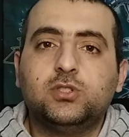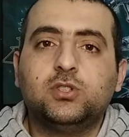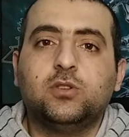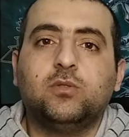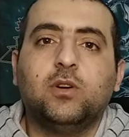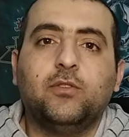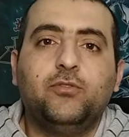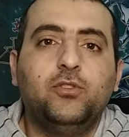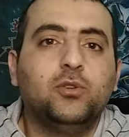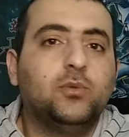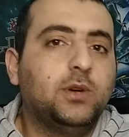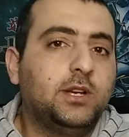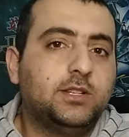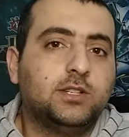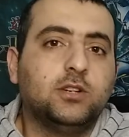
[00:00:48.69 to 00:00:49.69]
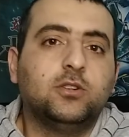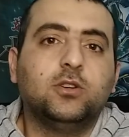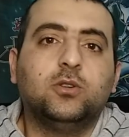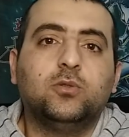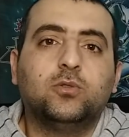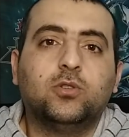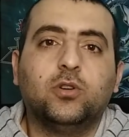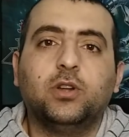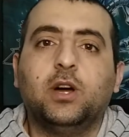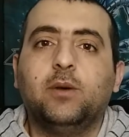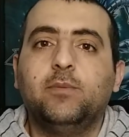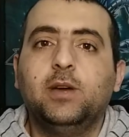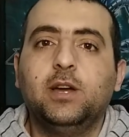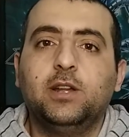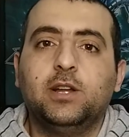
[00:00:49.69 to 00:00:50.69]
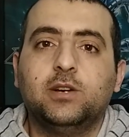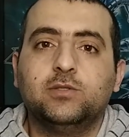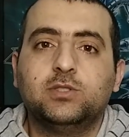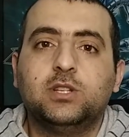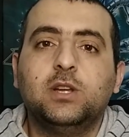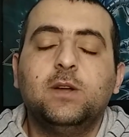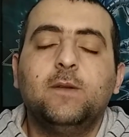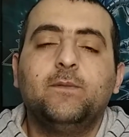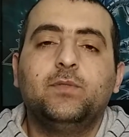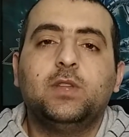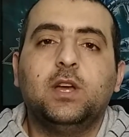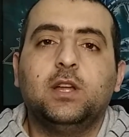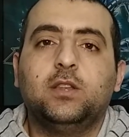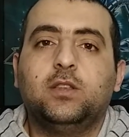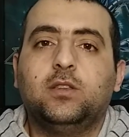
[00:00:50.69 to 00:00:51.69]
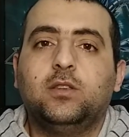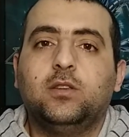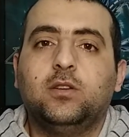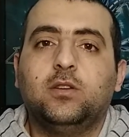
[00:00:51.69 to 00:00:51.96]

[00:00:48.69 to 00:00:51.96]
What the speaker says: So a few weeks ago Konami announced that